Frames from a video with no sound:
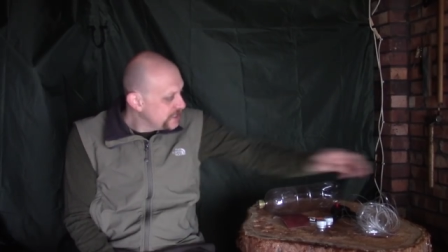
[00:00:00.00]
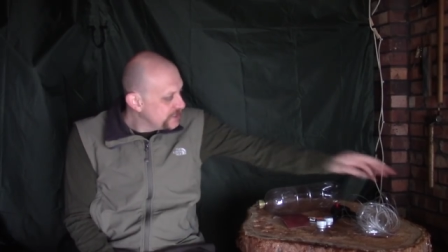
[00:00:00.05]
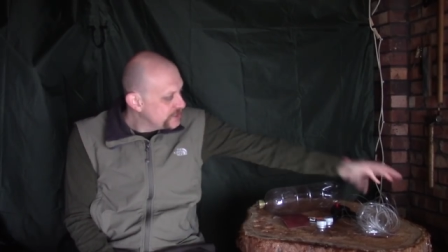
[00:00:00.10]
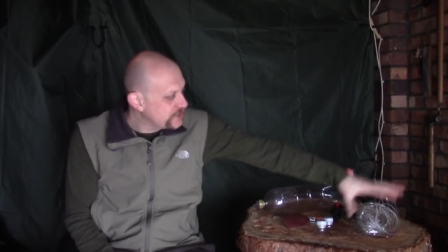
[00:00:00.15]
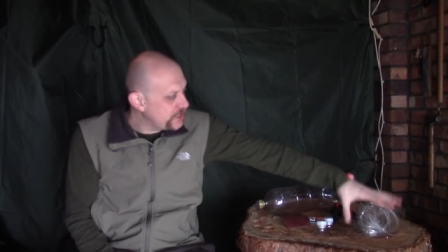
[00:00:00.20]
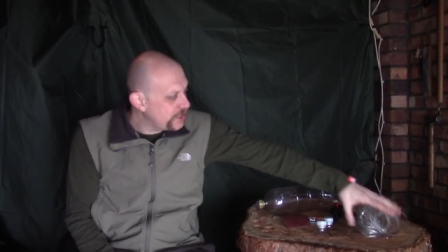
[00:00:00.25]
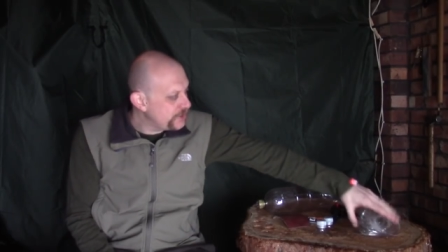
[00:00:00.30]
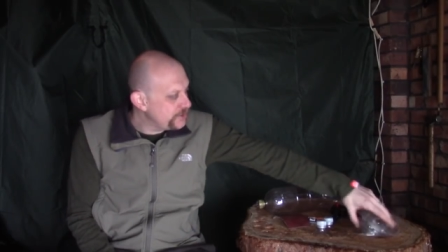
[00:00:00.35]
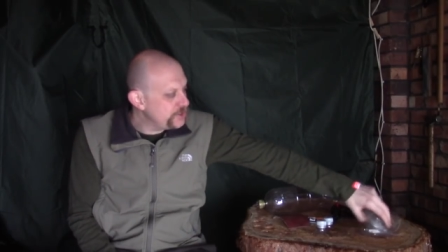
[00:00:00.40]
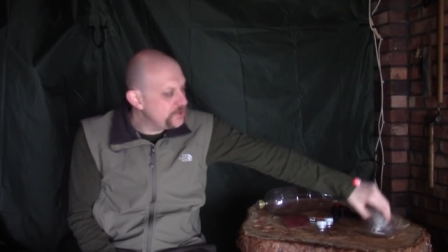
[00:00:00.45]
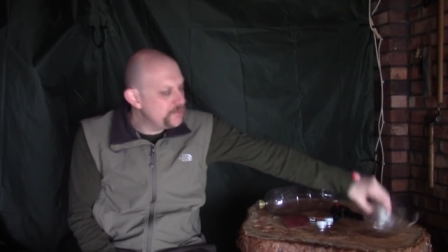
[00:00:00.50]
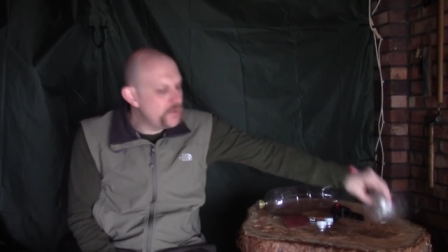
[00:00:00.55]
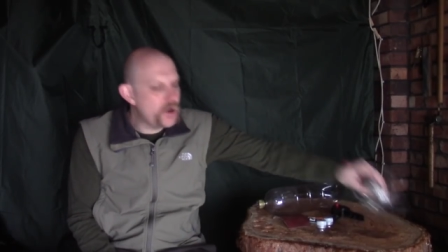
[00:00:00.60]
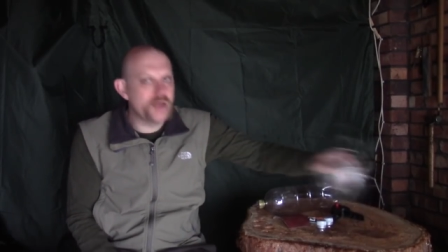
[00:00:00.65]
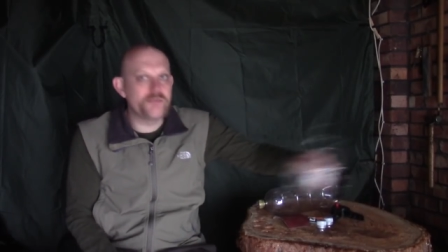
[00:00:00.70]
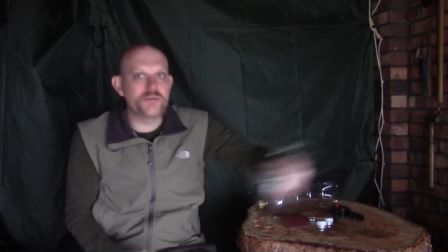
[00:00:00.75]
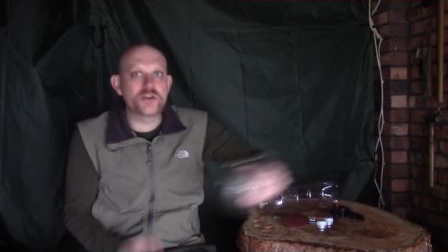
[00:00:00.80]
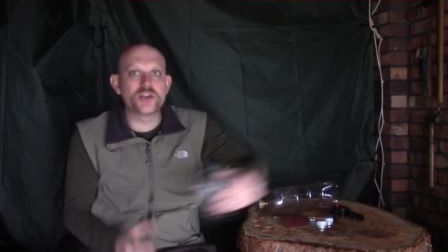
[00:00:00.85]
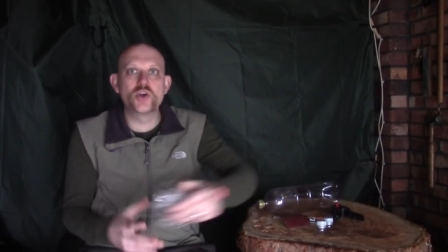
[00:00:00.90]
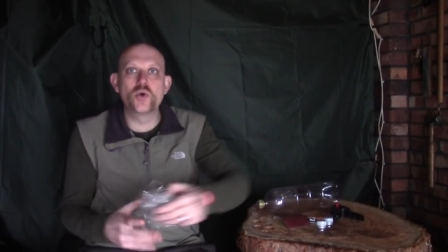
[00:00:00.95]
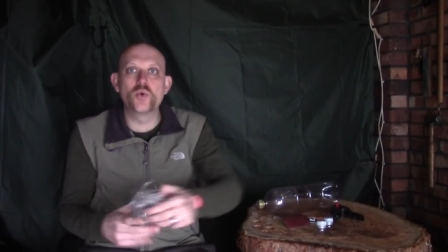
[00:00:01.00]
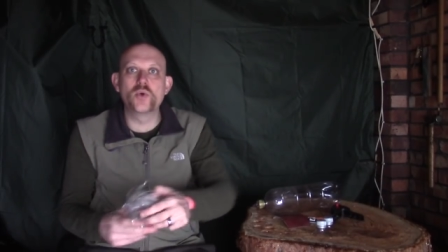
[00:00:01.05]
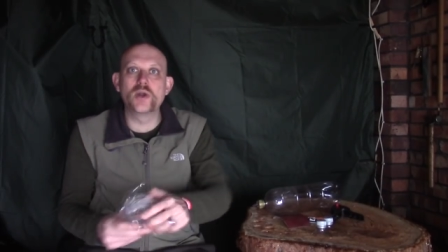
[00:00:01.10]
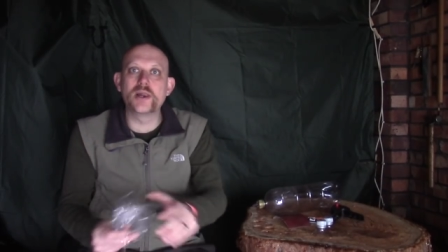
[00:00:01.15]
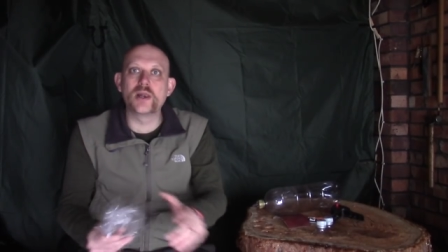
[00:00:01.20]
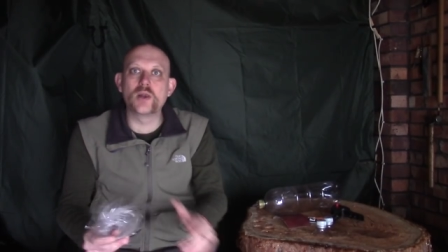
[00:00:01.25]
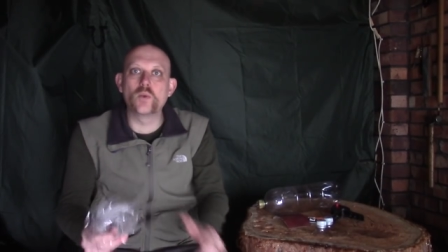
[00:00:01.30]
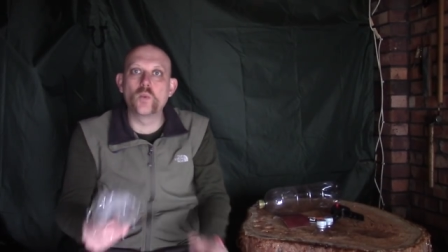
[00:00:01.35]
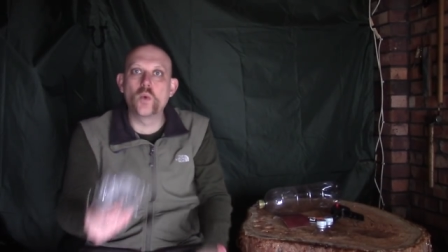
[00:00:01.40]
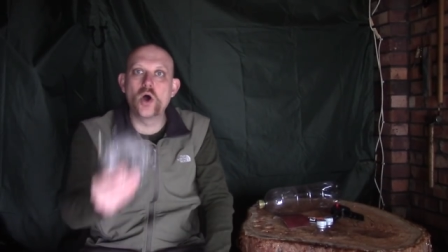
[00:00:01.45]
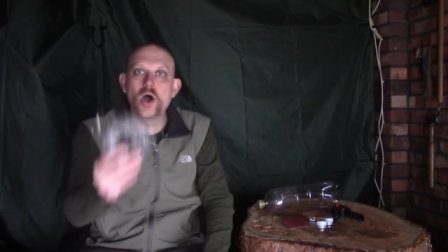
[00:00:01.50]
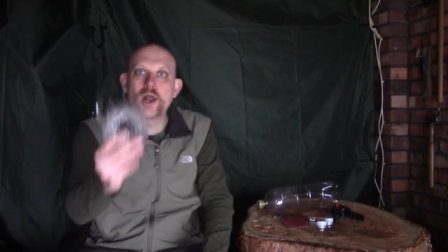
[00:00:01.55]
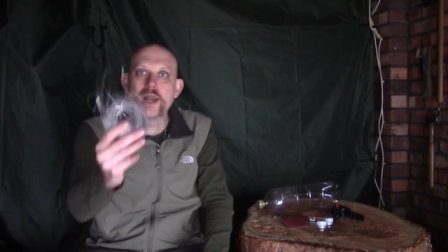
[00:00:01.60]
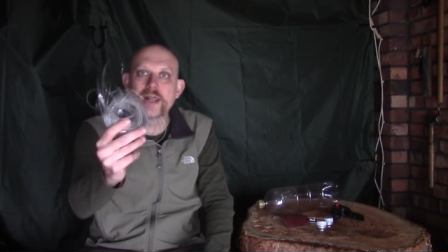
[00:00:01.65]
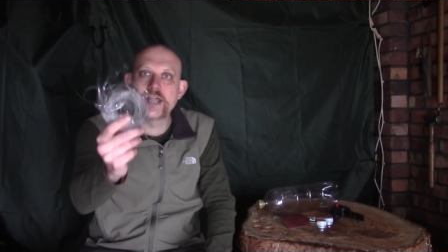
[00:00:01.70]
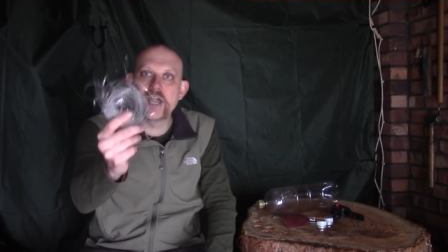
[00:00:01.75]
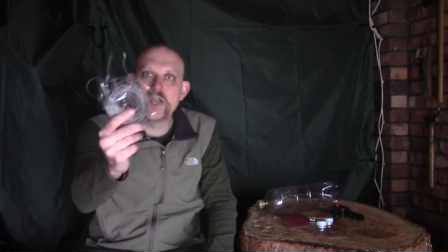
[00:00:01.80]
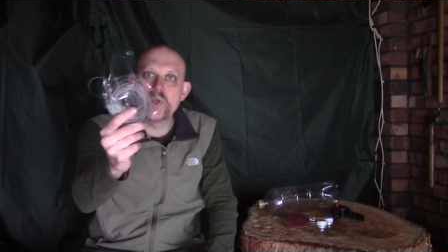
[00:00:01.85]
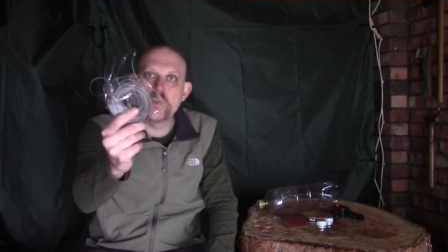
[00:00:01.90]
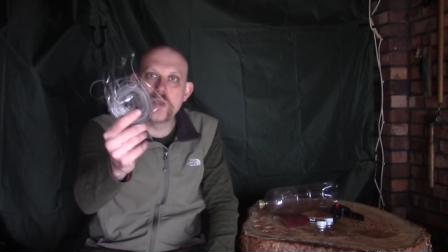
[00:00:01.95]
So you might recall a little while
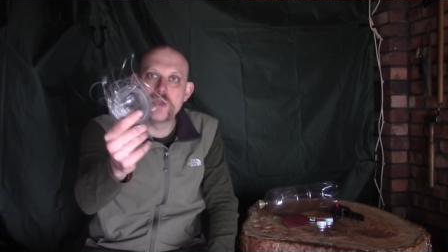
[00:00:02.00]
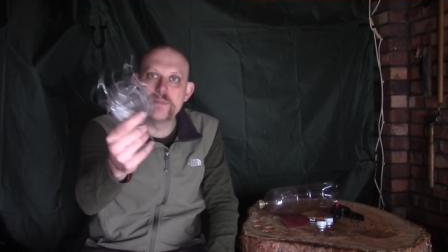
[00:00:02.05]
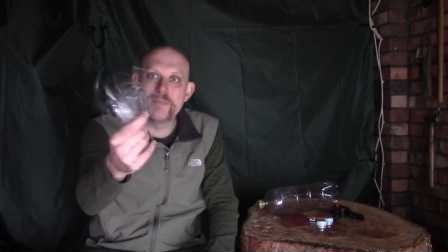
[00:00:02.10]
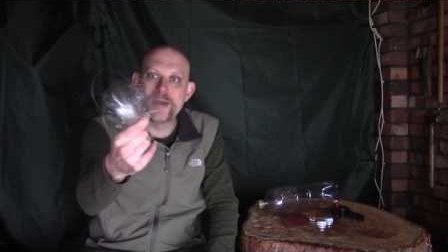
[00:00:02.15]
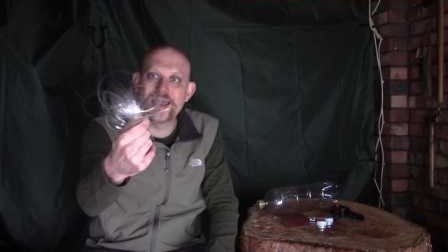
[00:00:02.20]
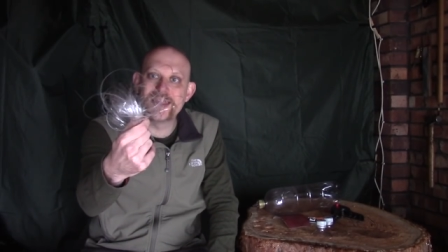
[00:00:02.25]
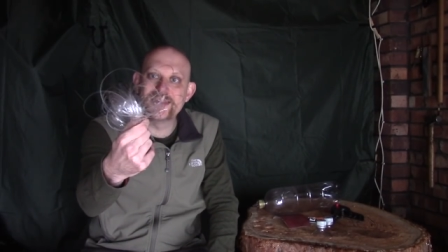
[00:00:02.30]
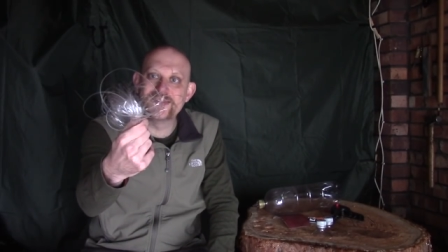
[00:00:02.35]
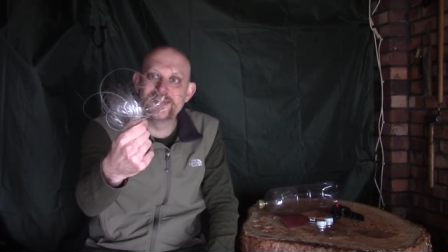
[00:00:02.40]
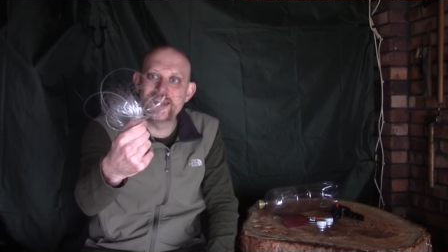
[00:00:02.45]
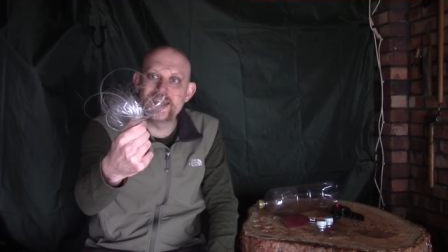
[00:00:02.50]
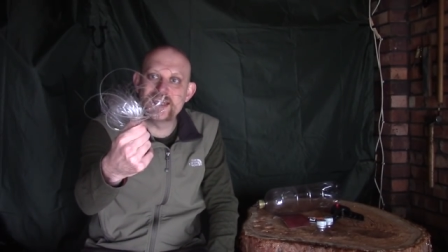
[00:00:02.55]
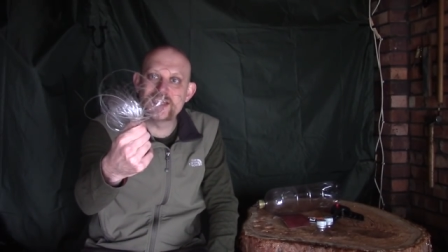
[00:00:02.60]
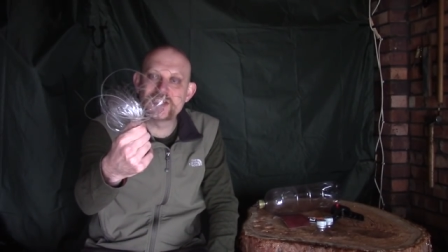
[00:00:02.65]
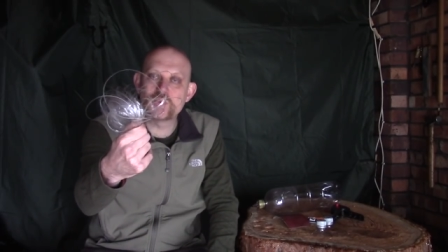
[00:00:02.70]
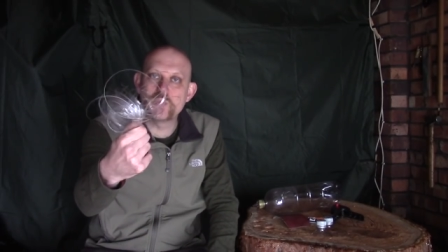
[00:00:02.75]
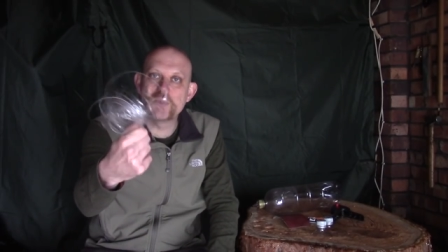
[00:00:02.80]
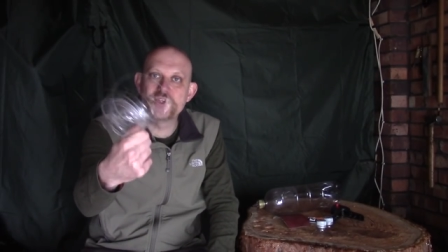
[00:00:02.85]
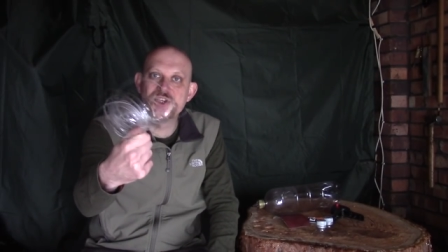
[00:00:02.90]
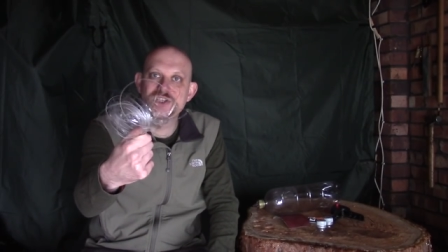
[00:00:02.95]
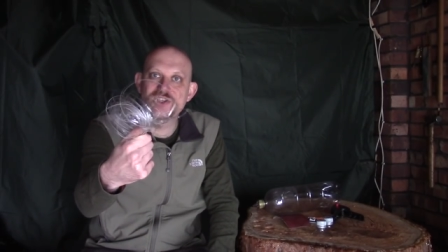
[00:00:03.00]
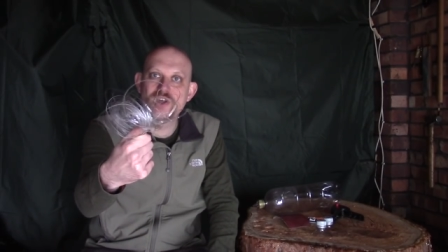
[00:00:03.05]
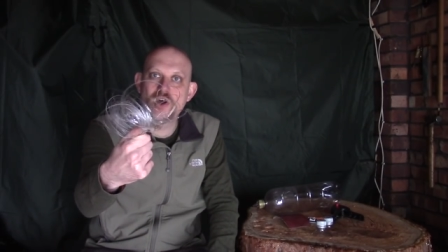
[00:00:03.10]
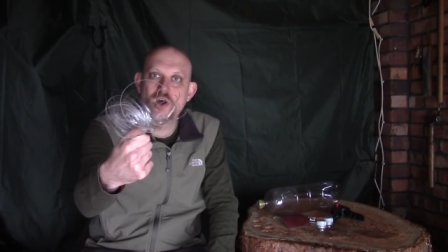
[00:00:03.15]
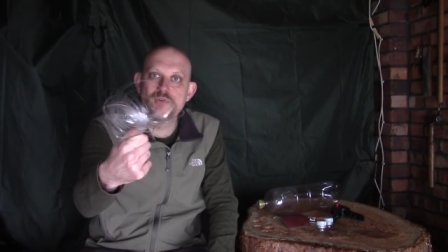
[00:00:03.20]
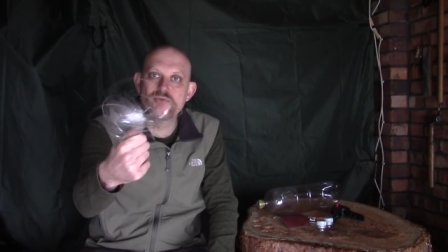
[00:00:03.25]
ago we made this which is our